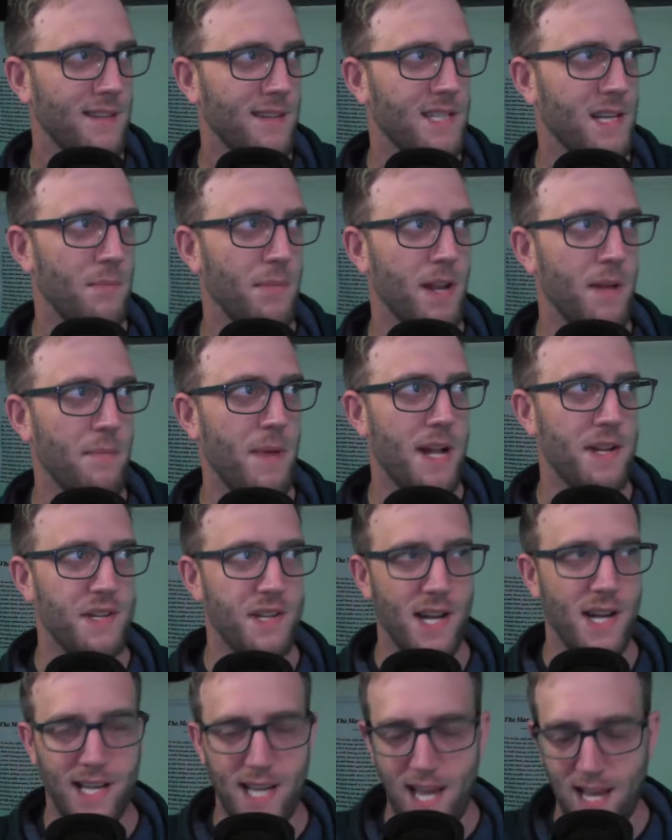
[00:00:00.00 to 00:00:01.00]
Somebody
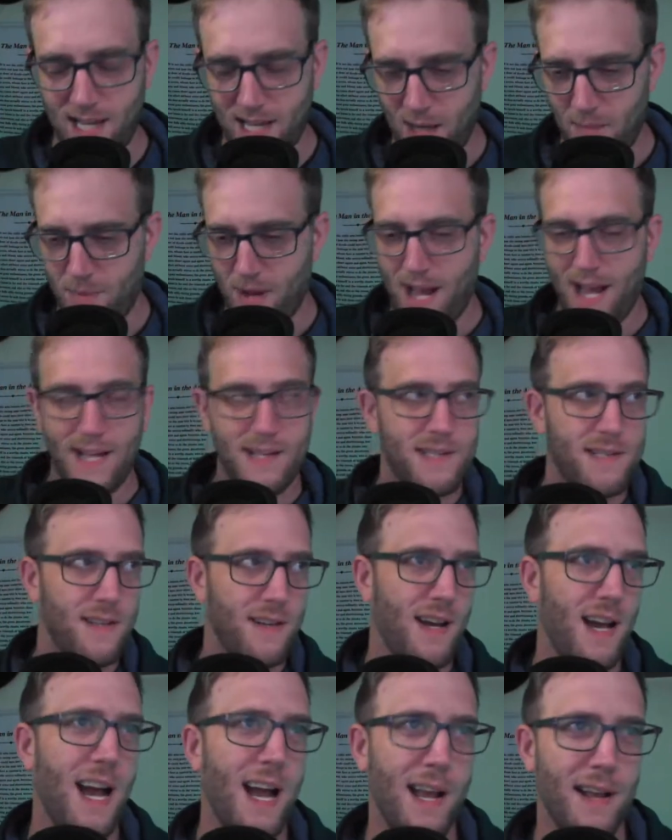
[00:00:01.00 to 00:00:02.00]
mentioned I can't get past the.